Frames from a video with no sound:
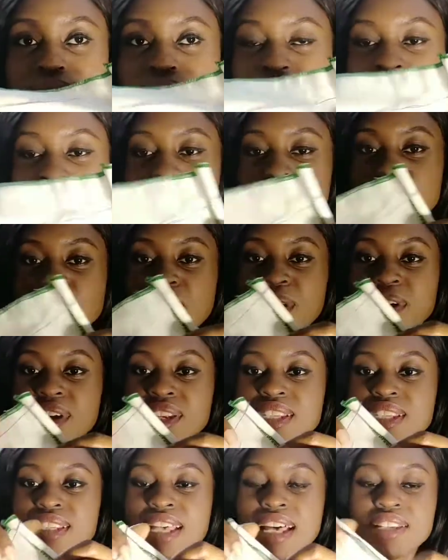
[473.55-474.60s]
I'm sorry,
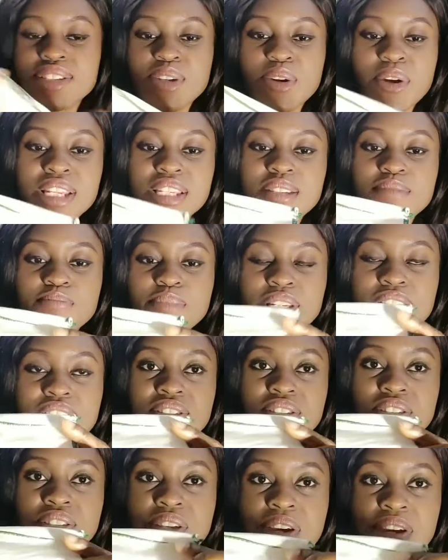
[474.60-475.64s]
this has already been
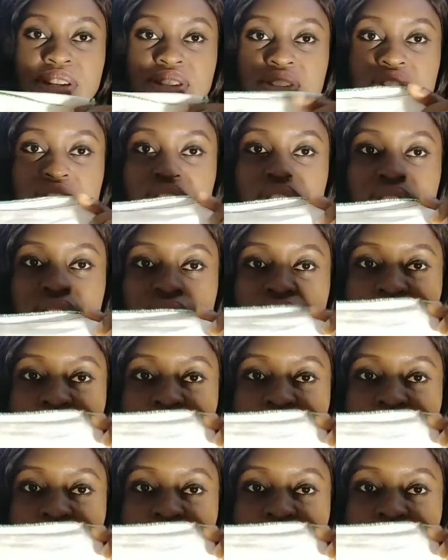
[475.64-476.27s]
serged.